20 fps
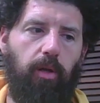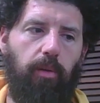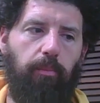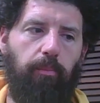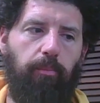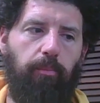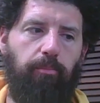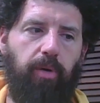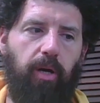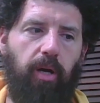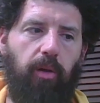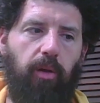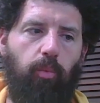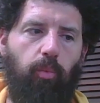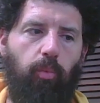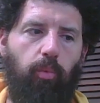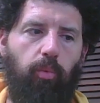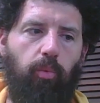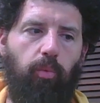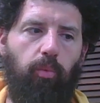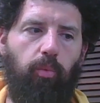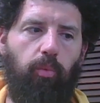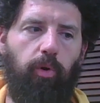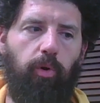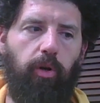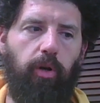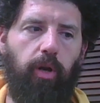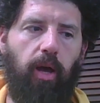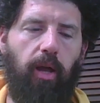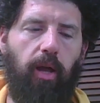but
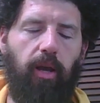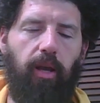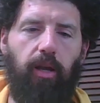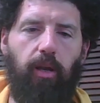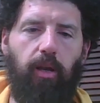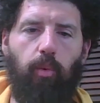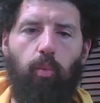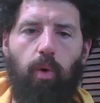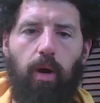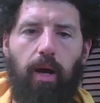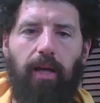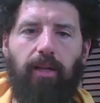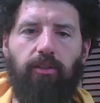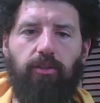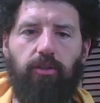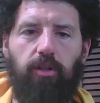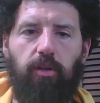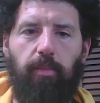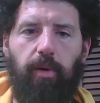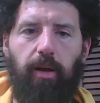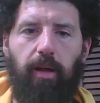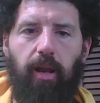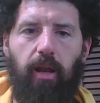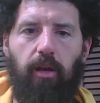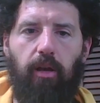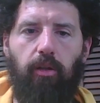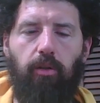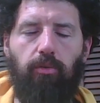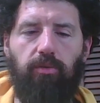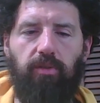we're not any wiser about how
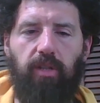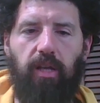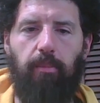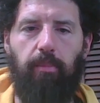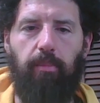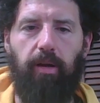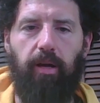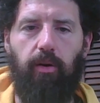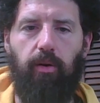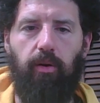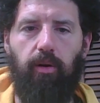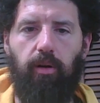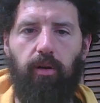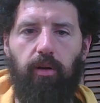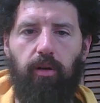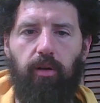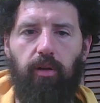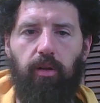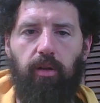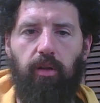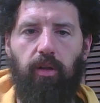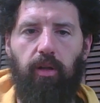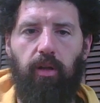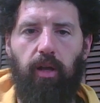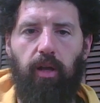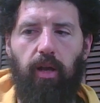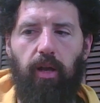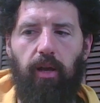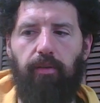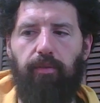to use that power.
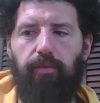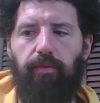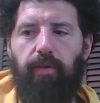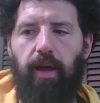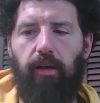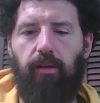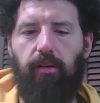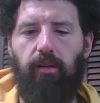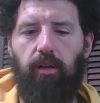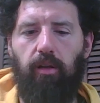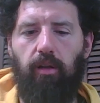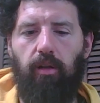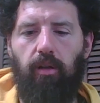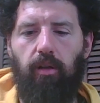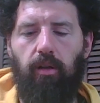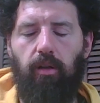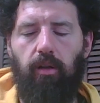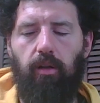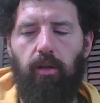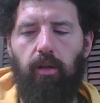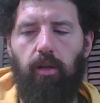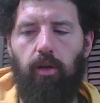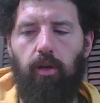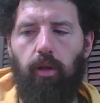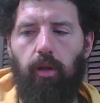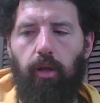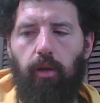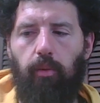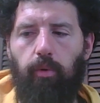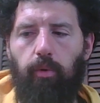And in fact,
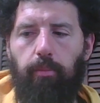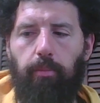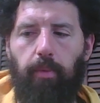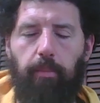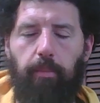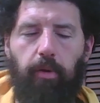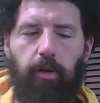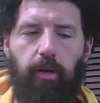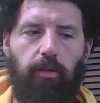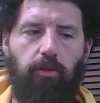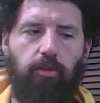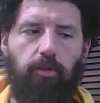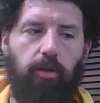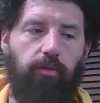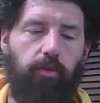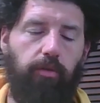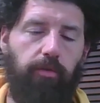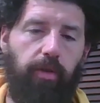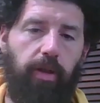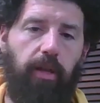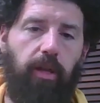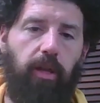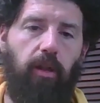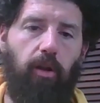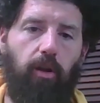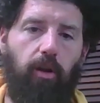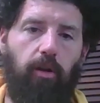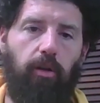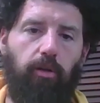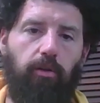like what my buddy John Vervaeke
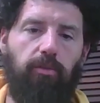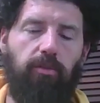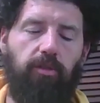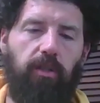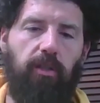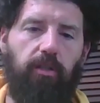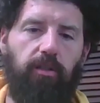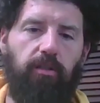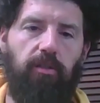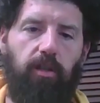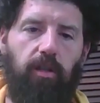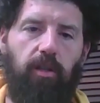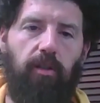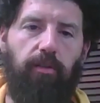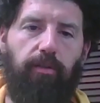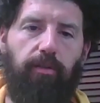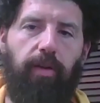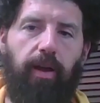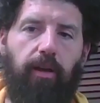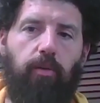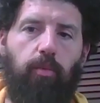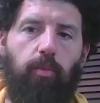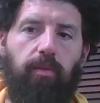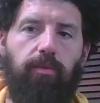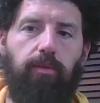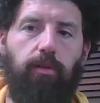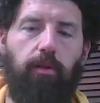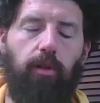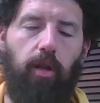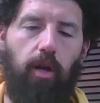argues is, in fact,
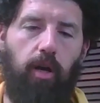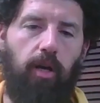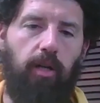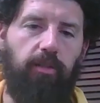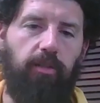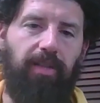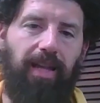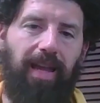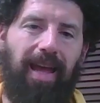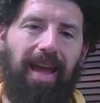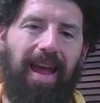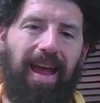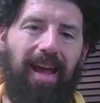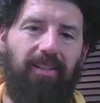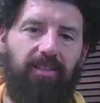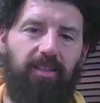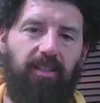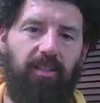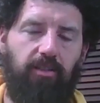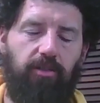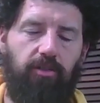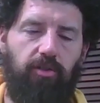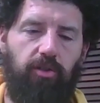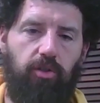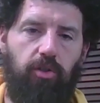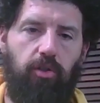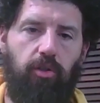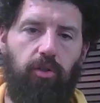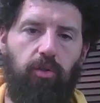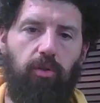we've lost access
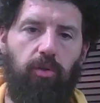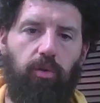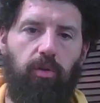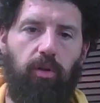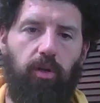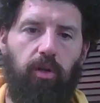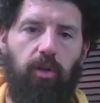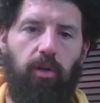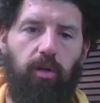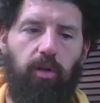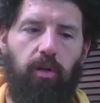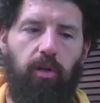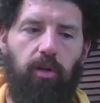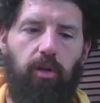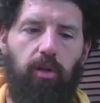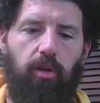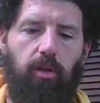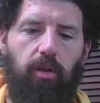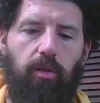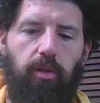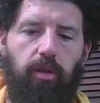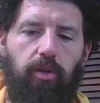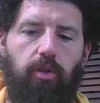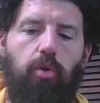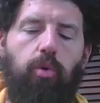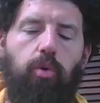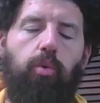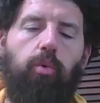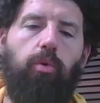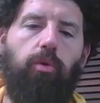to the
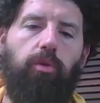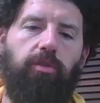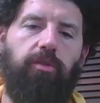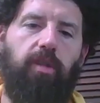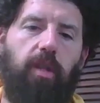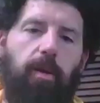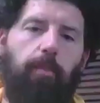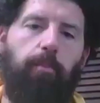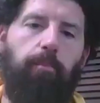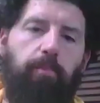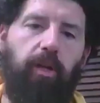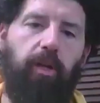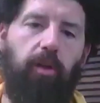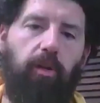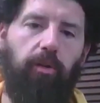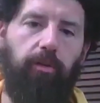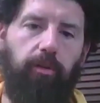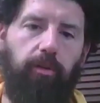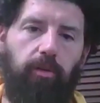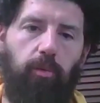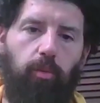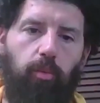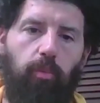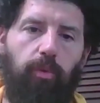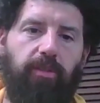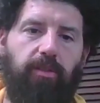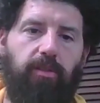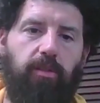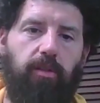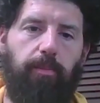tools that build
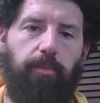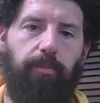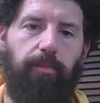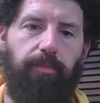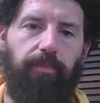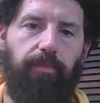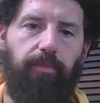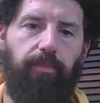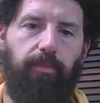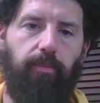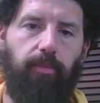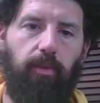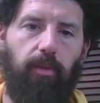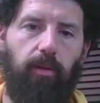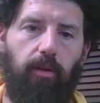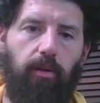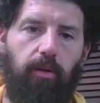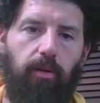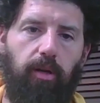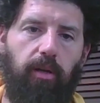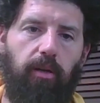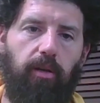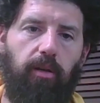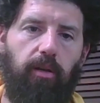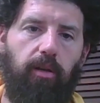wisdom, right?